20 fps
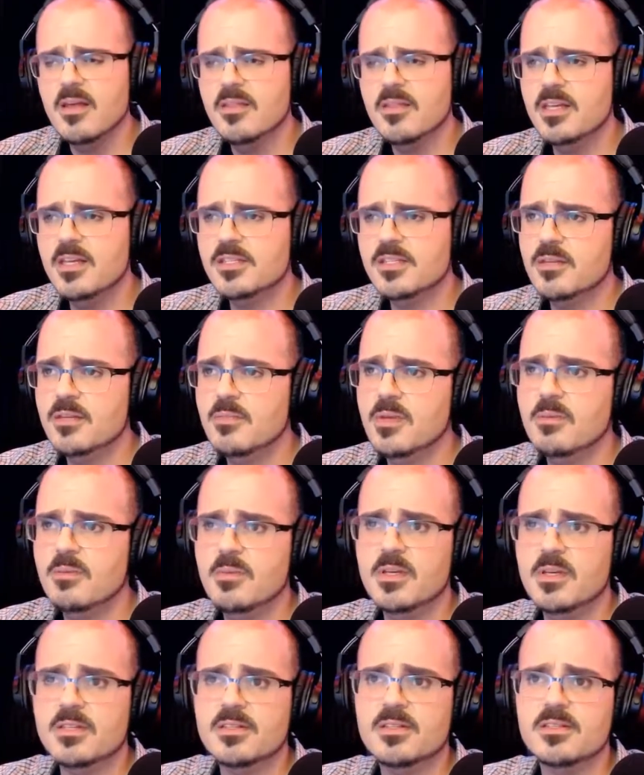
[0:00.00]
These could be
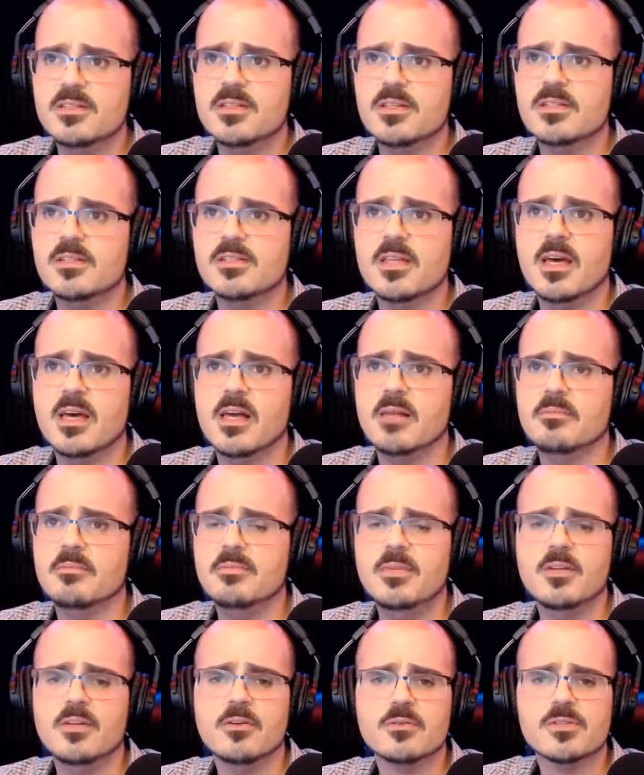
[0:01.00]
businesses that,
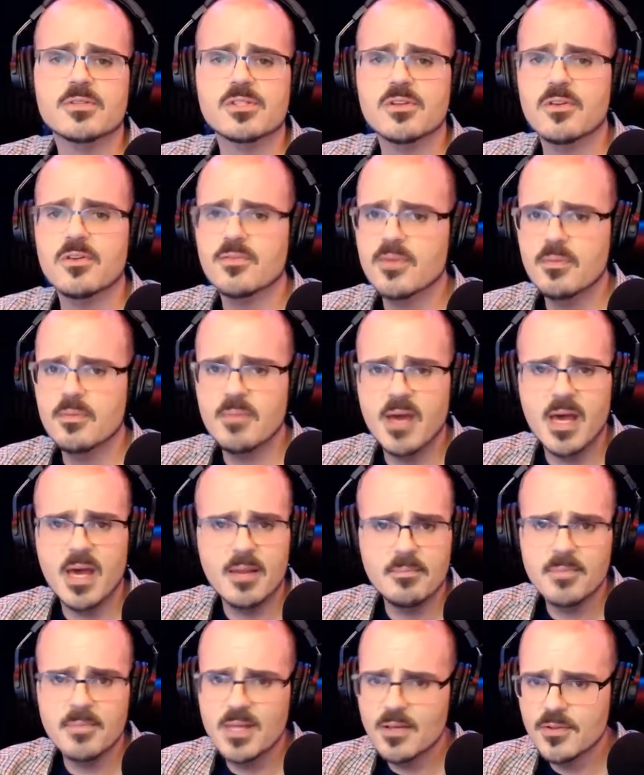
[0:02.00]
you know, served a
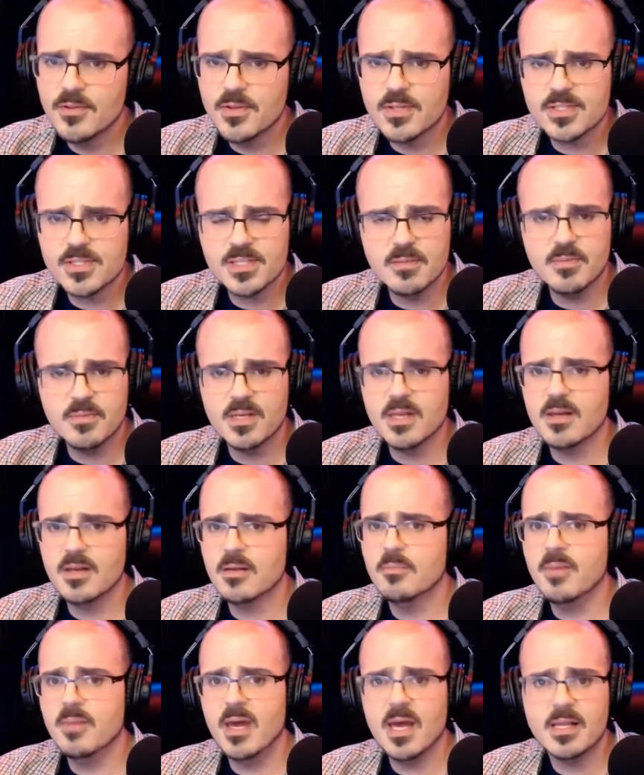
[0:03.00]
bad meal to somebody on
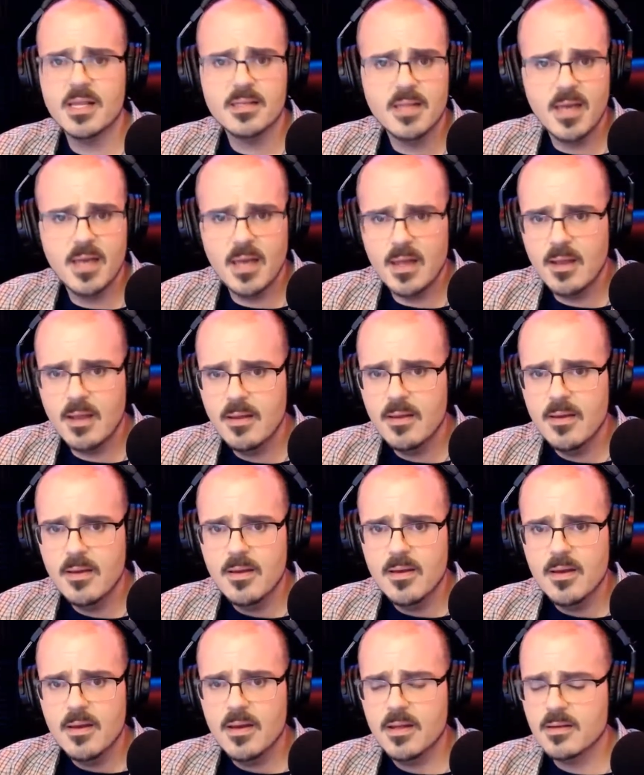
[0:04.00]
a bad day
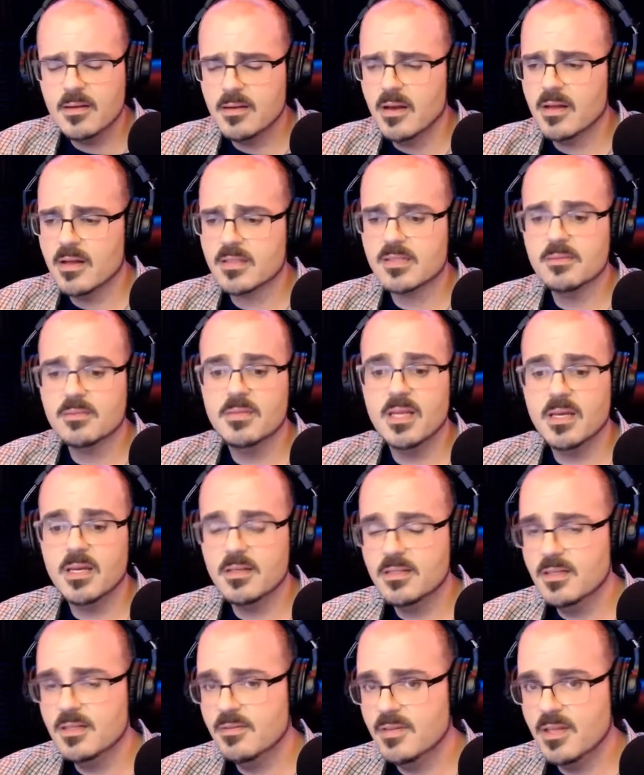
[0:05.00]
and got some
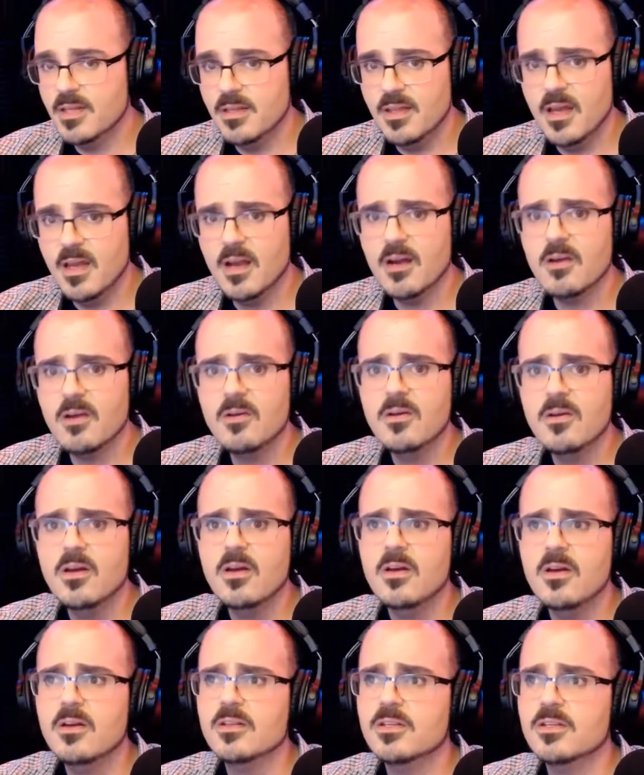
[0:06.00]
negativity there,
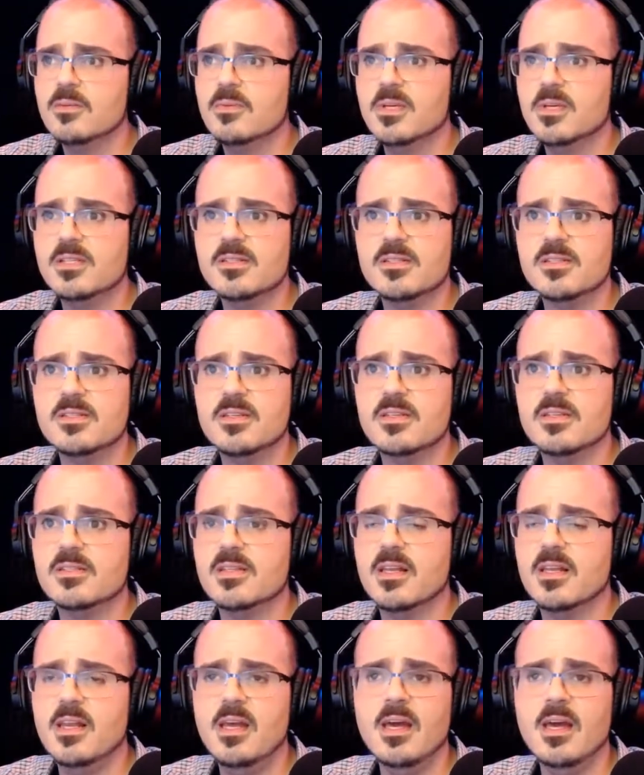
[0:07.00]
to businesses
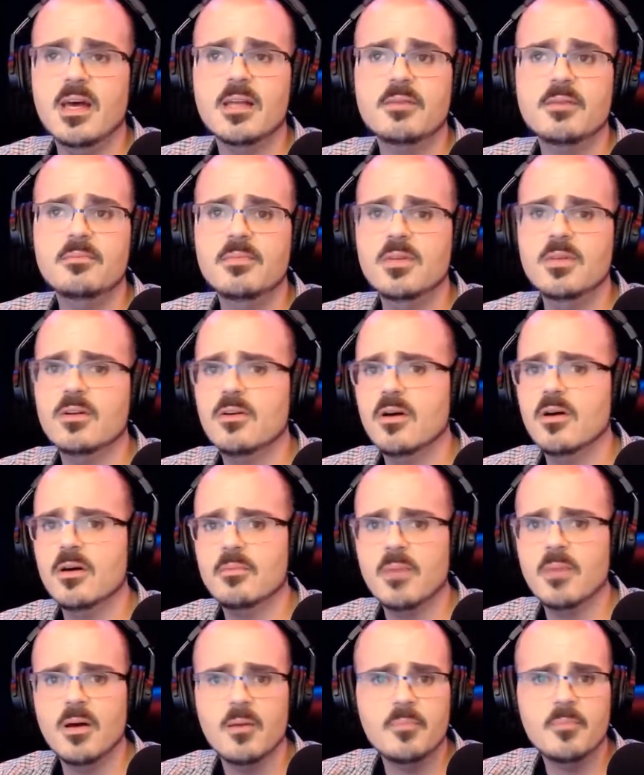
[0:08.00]
that had, you know,
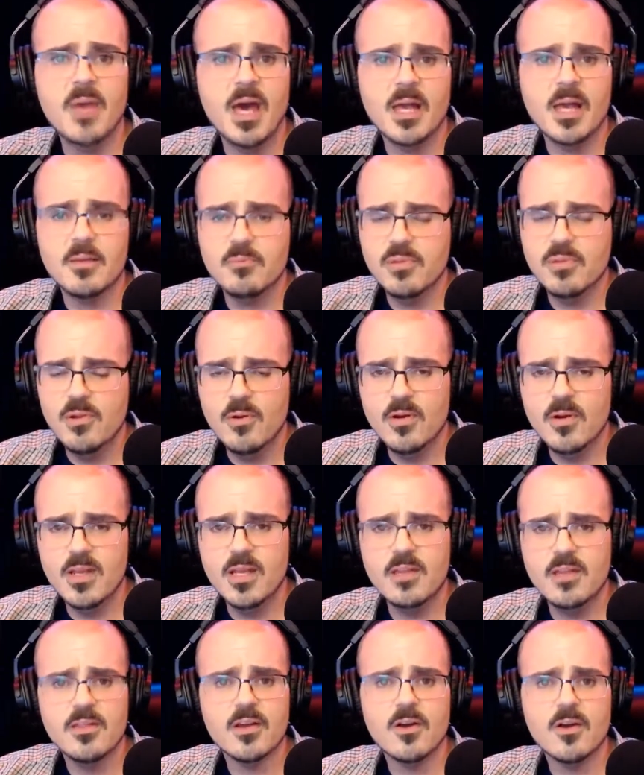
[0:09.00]
a bad
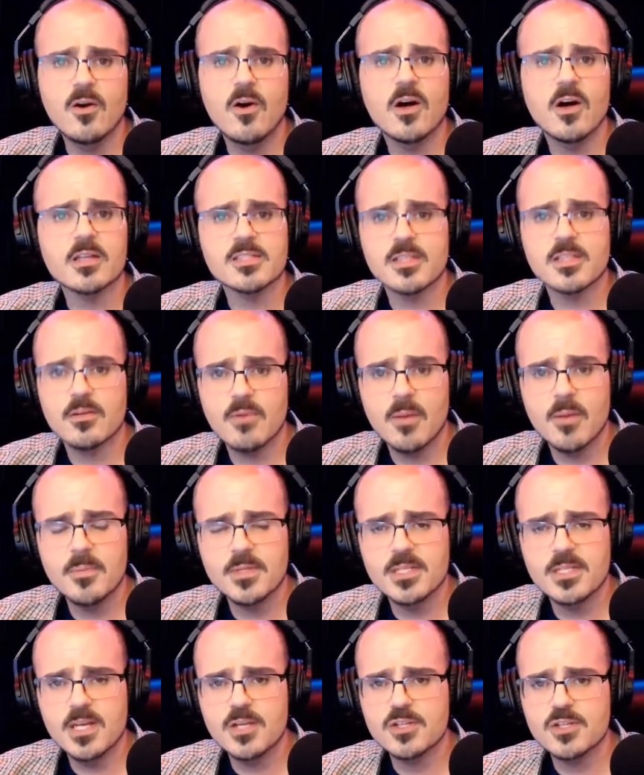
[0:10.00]
employee that caused their
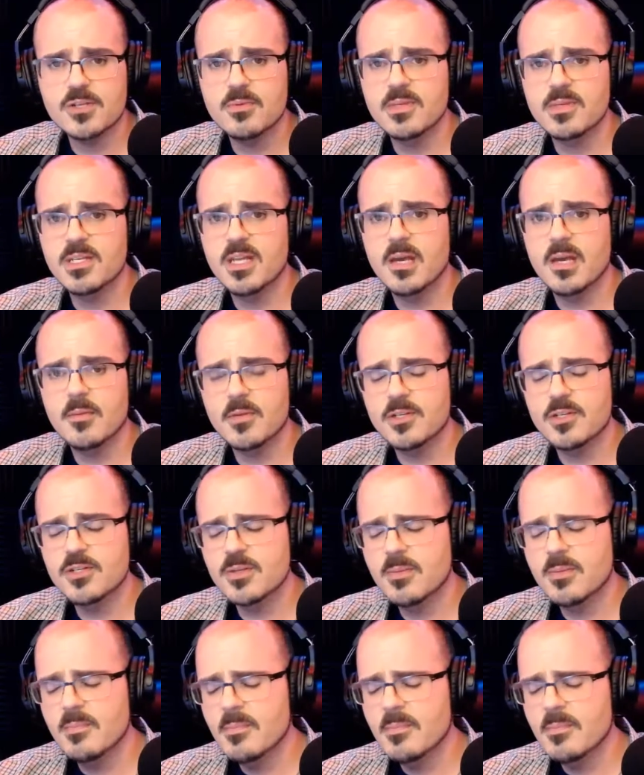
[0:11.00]
reputation to be damaged.